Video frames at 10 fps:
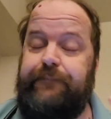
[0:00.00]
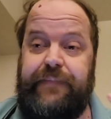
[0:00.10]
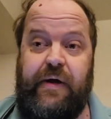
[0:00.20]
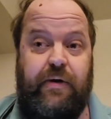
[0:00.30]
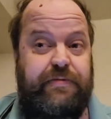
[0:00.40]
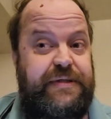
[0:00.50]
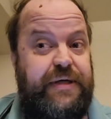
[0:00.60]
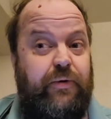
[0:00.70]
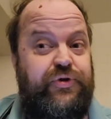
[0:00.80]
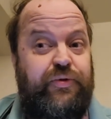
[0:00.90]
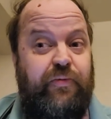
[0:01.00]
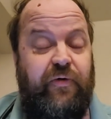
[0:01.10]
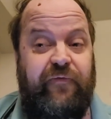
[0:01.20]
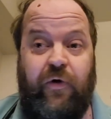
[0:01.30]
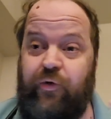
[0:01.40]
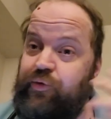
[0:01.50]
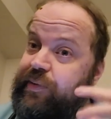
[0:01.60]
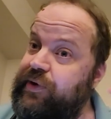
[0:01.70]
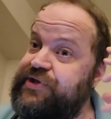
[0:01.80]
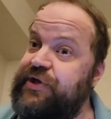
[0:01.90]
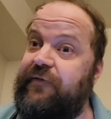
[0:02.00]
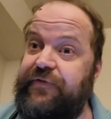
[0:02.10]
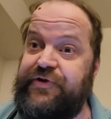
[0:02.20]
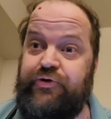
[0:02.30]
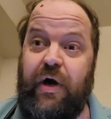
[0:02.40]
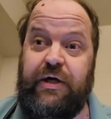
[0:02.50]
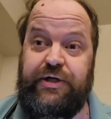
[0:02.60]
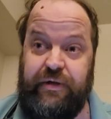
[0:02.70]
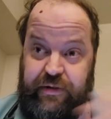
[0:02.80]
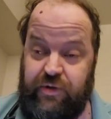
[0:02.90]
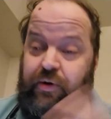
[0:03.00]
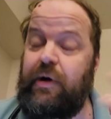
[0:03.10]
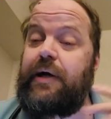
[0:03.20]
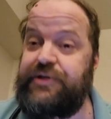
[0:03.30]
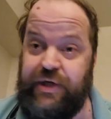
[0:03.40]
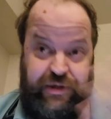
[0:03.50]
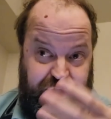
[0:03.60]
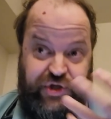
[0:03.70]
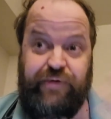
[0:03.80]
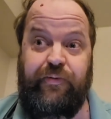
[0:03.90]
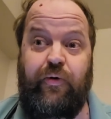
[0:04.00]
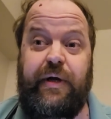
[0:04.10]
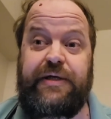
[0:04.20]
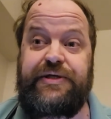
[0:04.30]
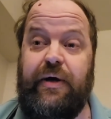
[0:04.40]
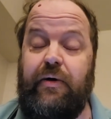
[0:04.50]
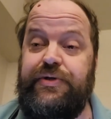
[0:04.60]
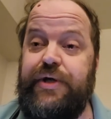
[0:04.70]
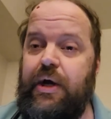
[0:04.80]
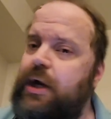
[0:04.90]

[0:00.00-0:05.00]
their cells are more vulnerable to self-destruction, neurons and the supporting cells,